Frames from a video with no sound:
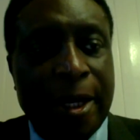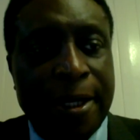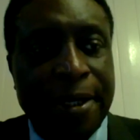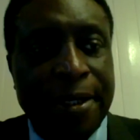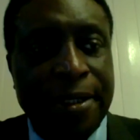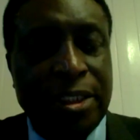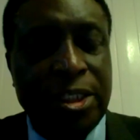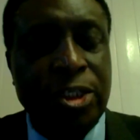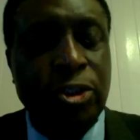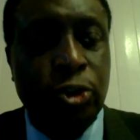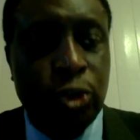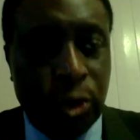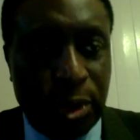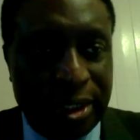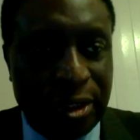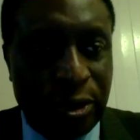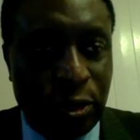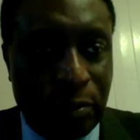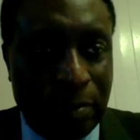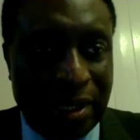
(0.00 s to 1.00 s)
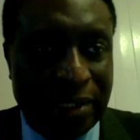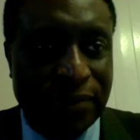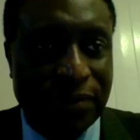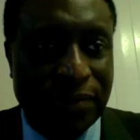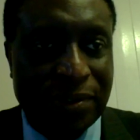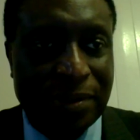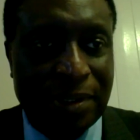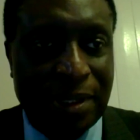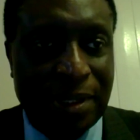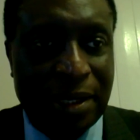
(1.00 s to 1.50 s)
destroying
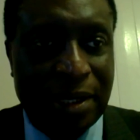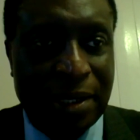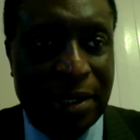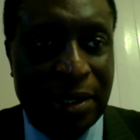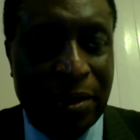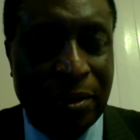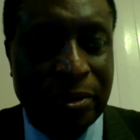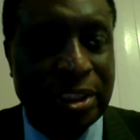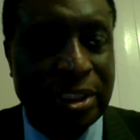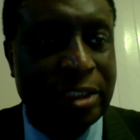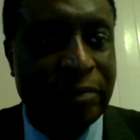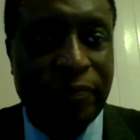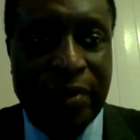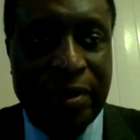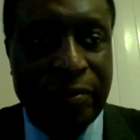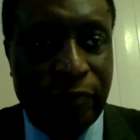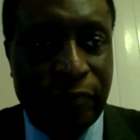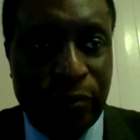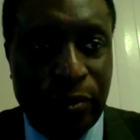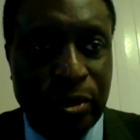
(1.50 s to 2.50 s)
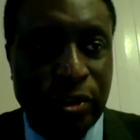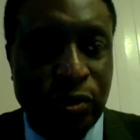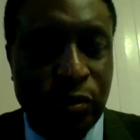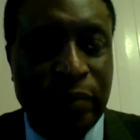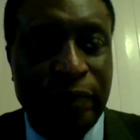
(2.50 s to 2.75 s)
humans on different fronts.